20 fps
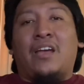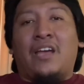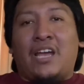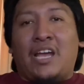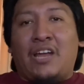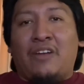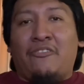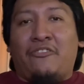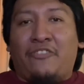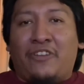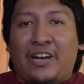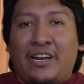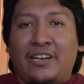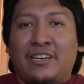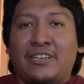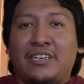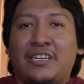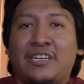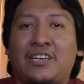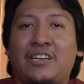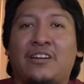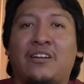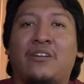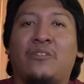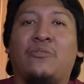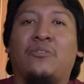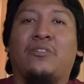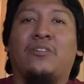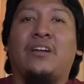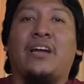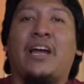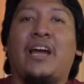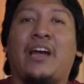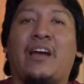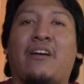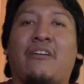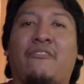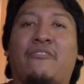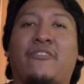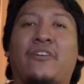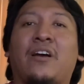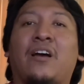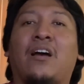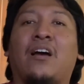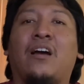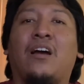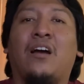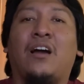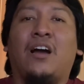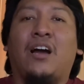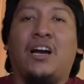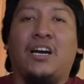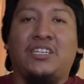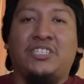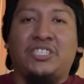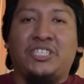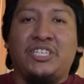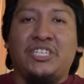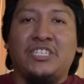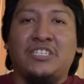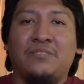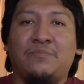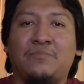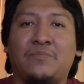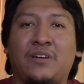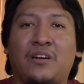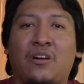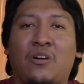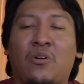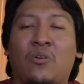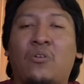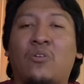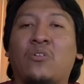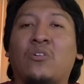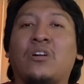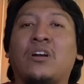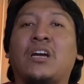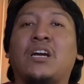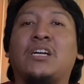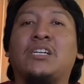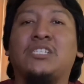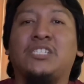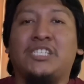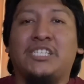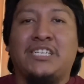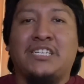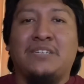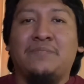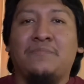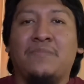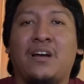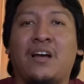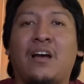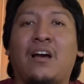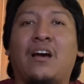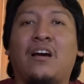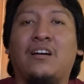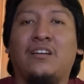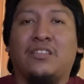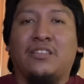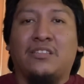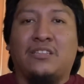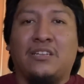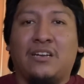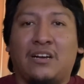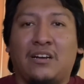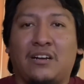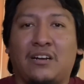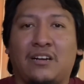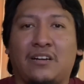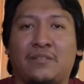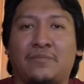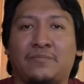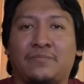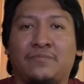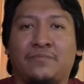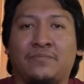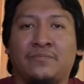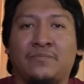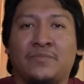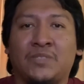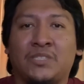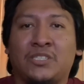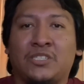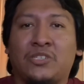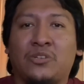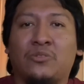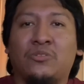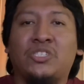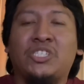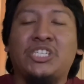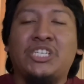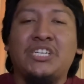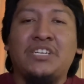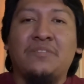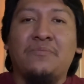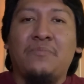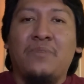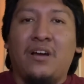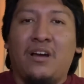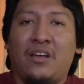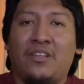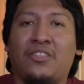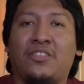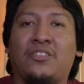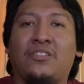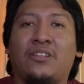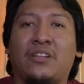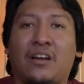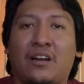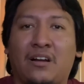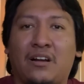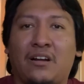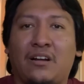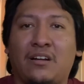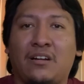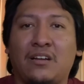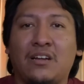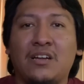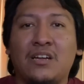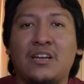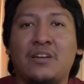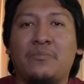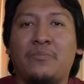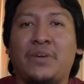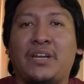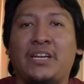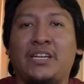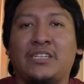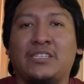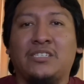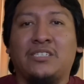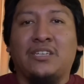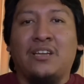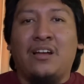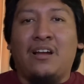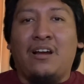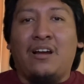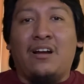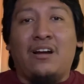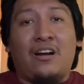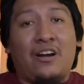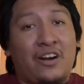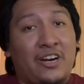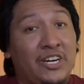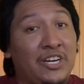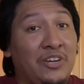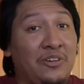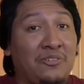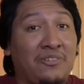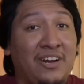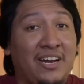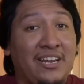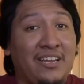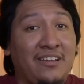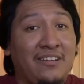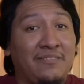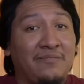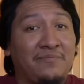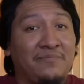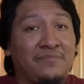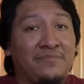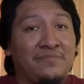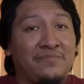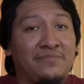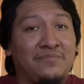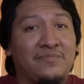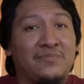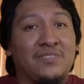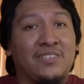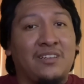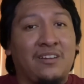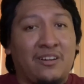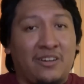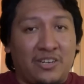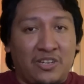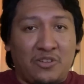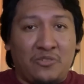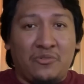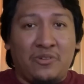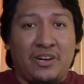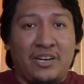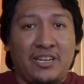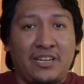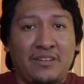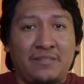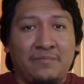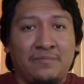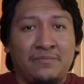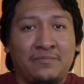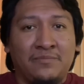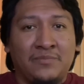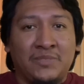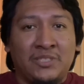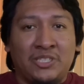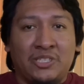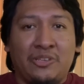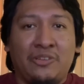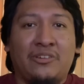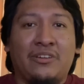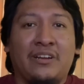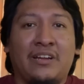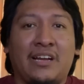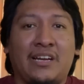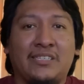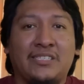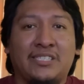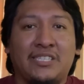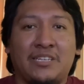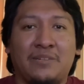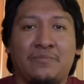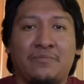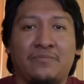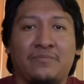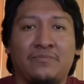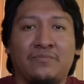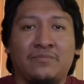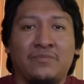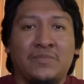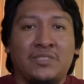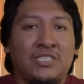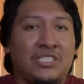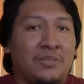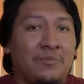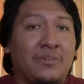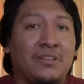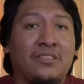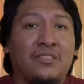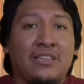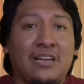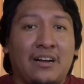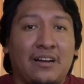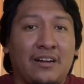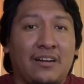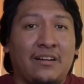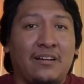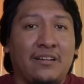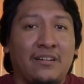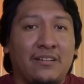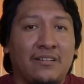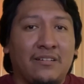And finally, we're going to have hachim or chim athtaha. So chim athtaha means, are you ready? Are you ready? So you can ask them, chim athtaha,